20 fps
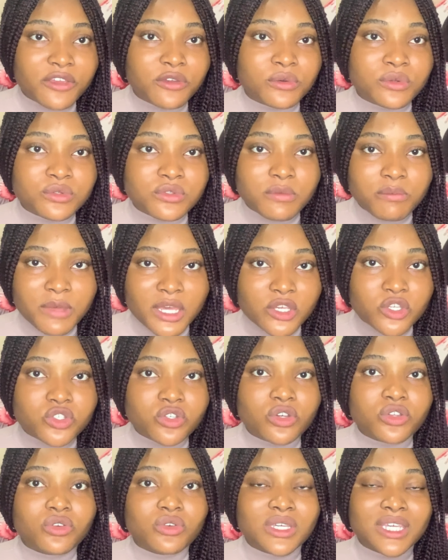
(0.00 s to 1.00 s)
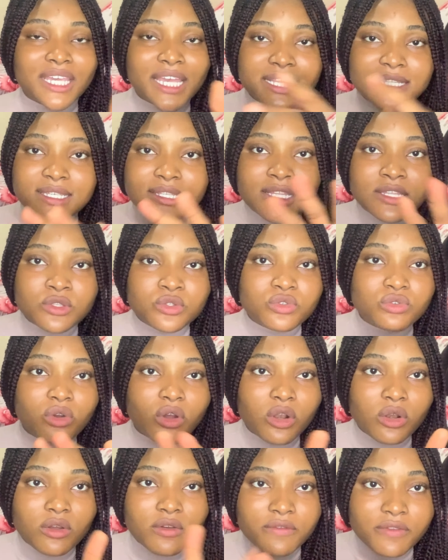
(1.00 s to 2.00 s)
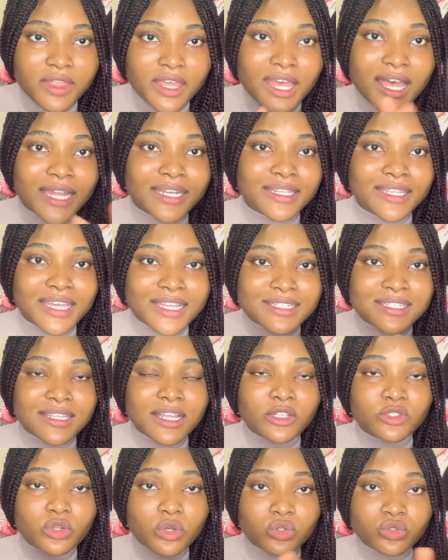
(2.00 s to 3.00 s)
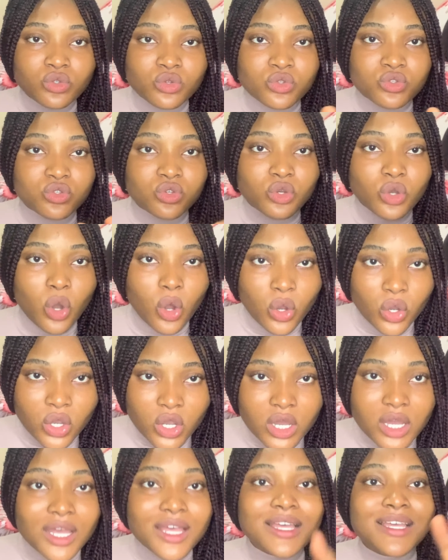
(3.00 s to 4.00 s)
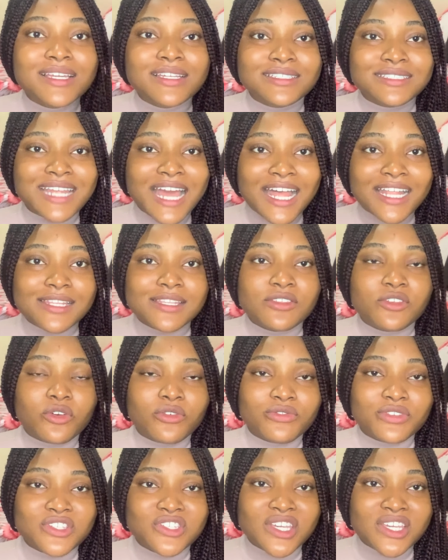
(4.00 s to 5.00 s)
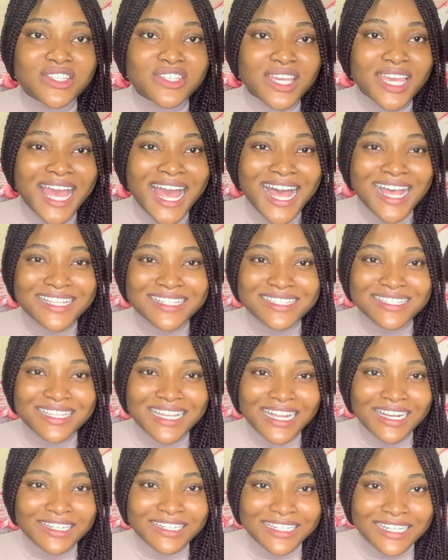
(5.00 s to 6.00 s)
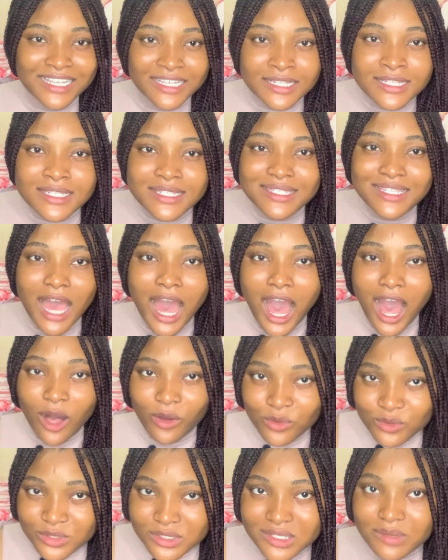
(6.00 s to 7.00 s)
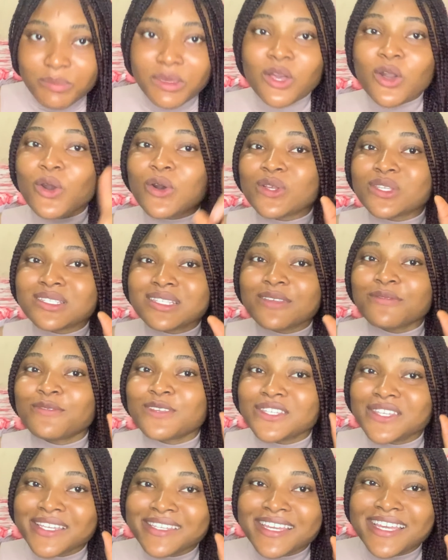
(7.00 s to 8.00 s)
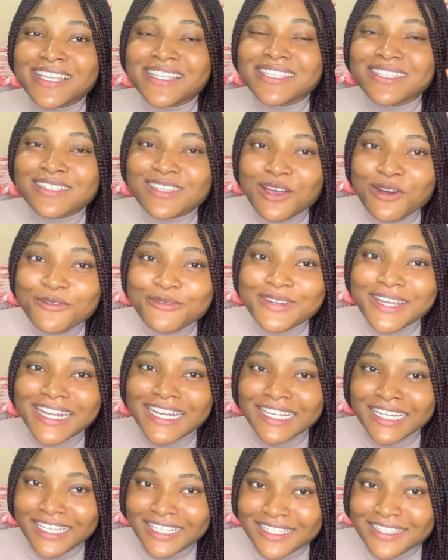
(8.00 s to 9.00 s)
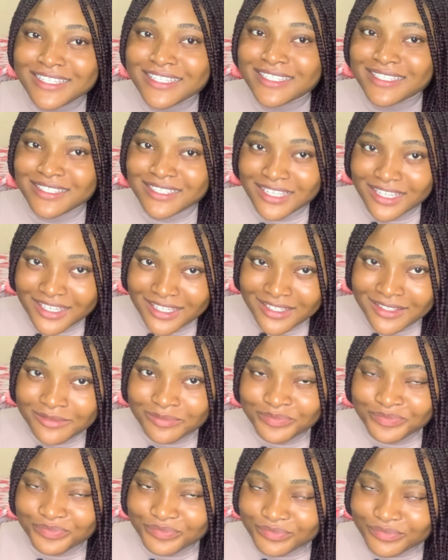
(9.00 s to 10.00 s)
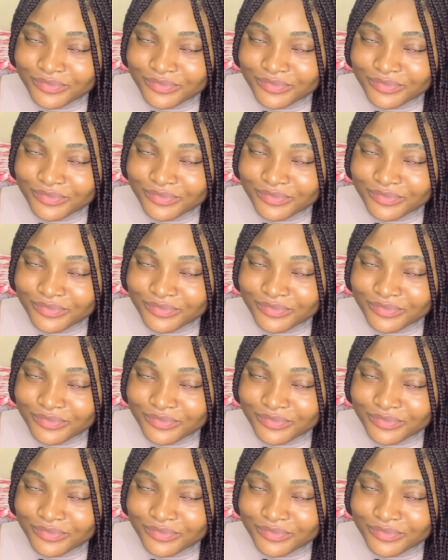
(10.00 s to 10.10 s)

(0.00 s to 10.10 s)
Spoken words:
You want to make sure you're getting into all of that and getting out all those gunk that your VJJ has cleansed out, because the VJJ is self-cleansing.